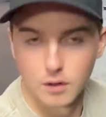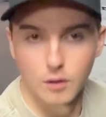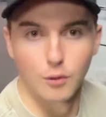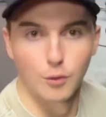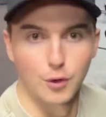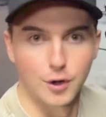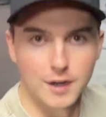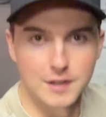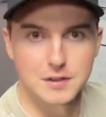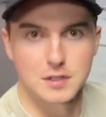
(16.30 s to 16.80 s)

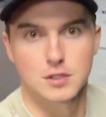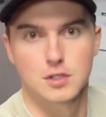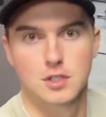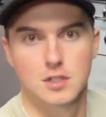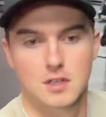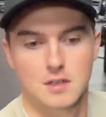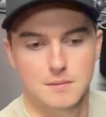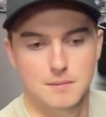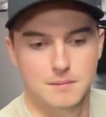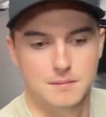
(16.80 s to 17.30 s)
We're at the
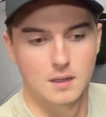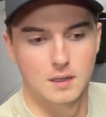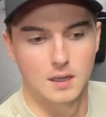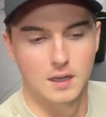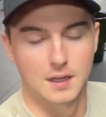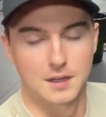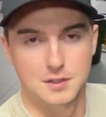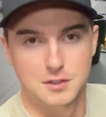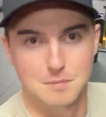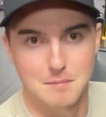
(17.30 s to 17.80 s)
gym
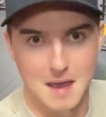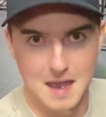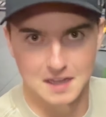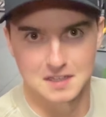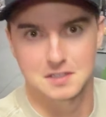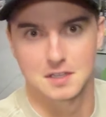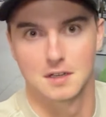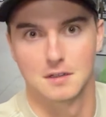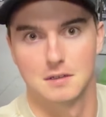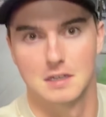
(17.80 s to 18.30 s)
and it's
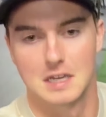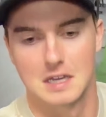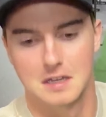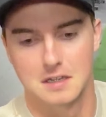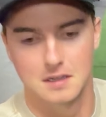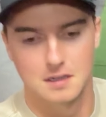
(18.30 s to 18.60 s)
max out day.